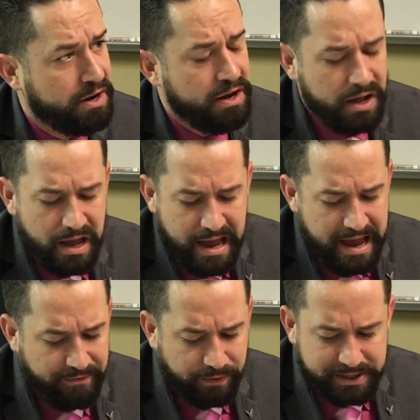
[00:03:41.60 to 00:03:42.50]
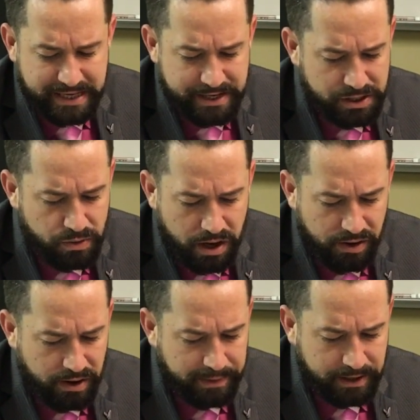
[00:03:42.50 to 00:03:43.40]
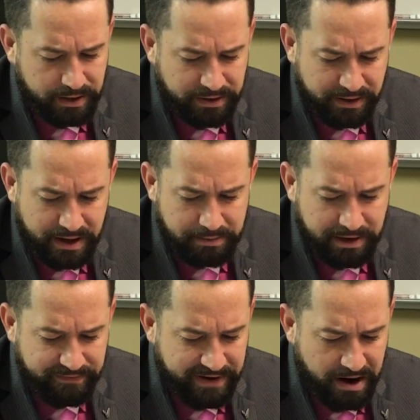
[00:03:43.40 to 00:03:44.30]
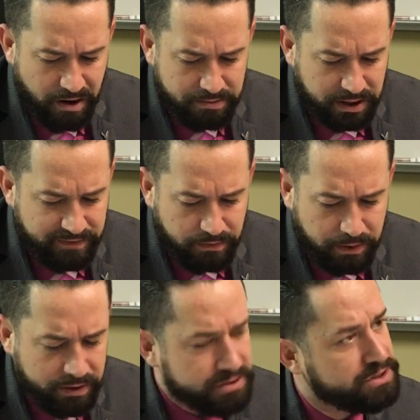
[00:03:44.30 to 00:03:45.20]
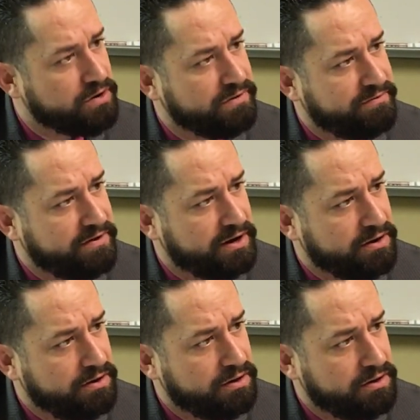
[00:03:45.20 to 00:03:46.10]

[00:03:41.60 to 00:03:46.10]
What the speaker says: Right? If we say 200, I mean, do you think that'd be a fair, believable, conservative figure?